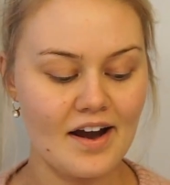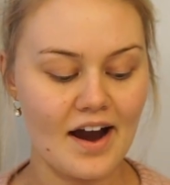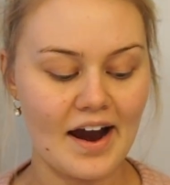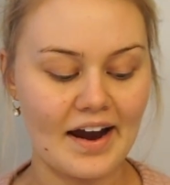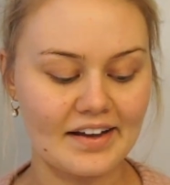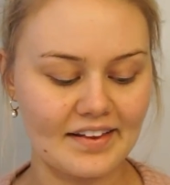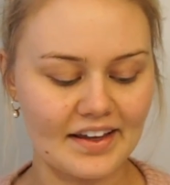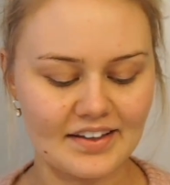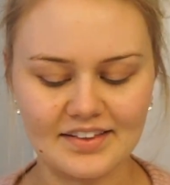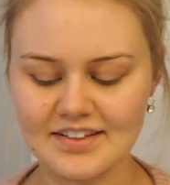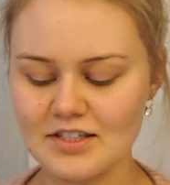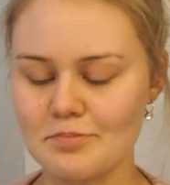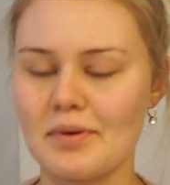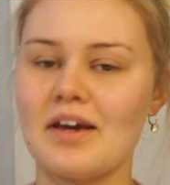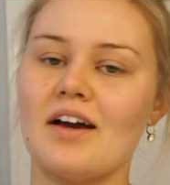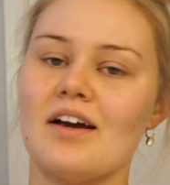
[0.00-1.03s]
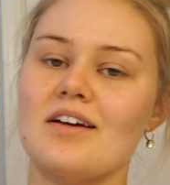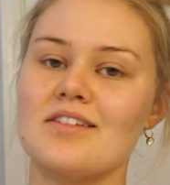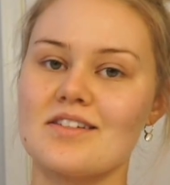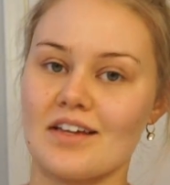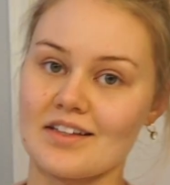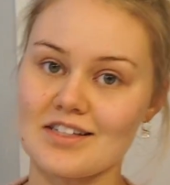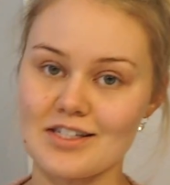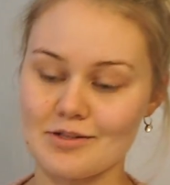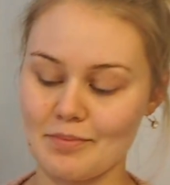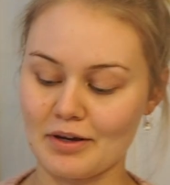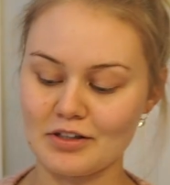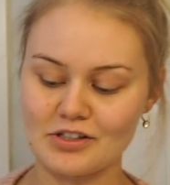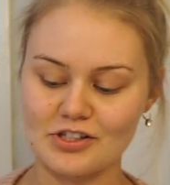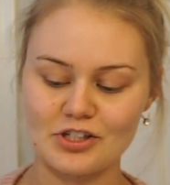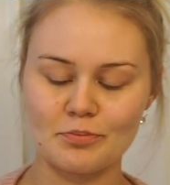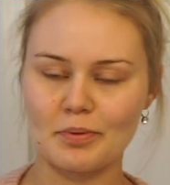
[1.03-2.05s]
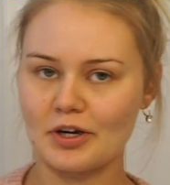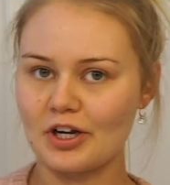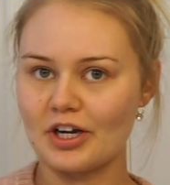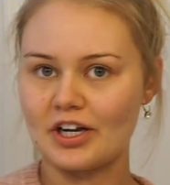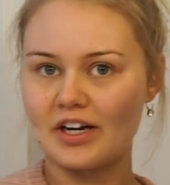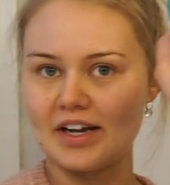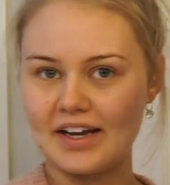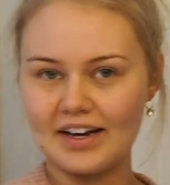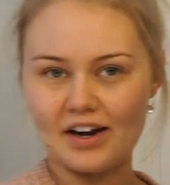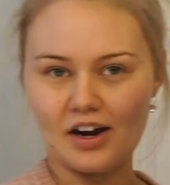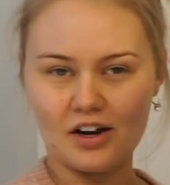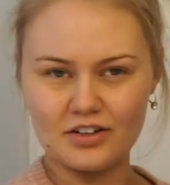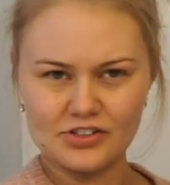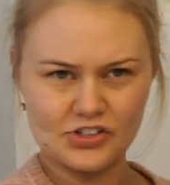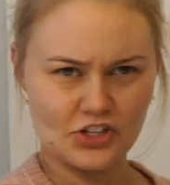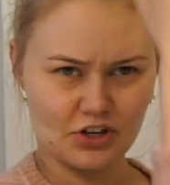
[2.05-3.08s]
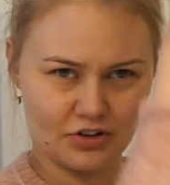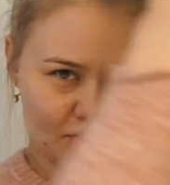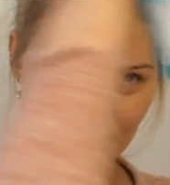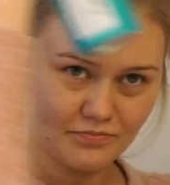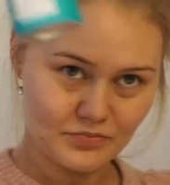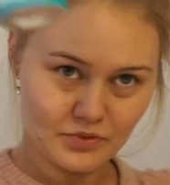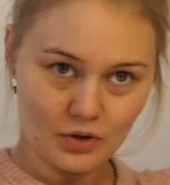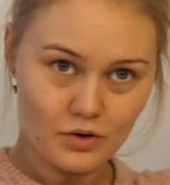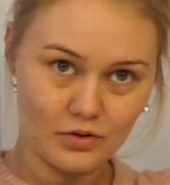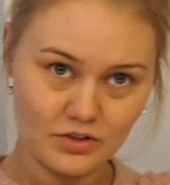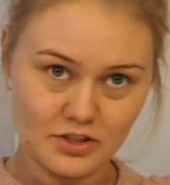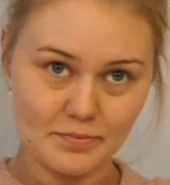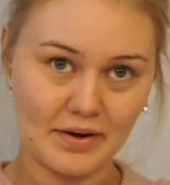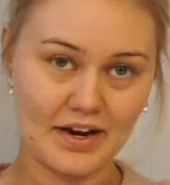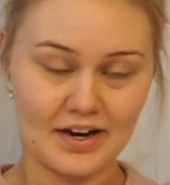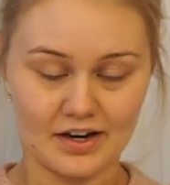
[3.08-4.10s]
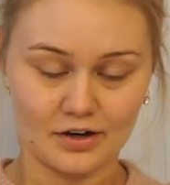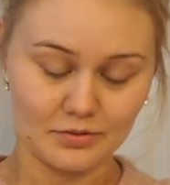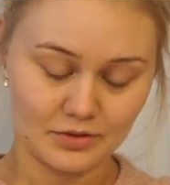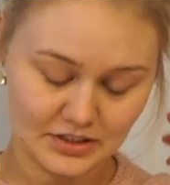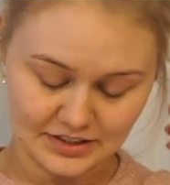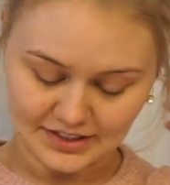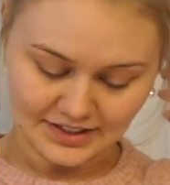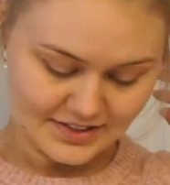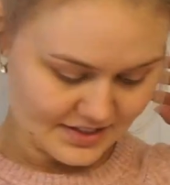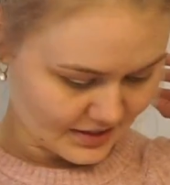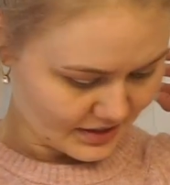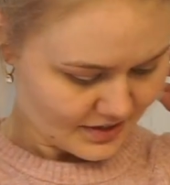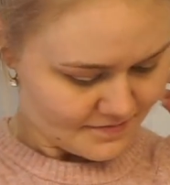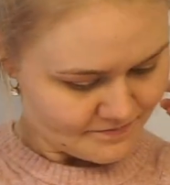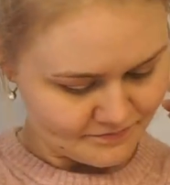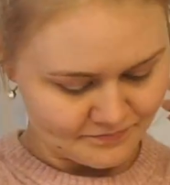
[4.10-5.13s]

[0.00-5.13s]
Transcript: I like this because it smells super good, and it also holds my hair really nicely.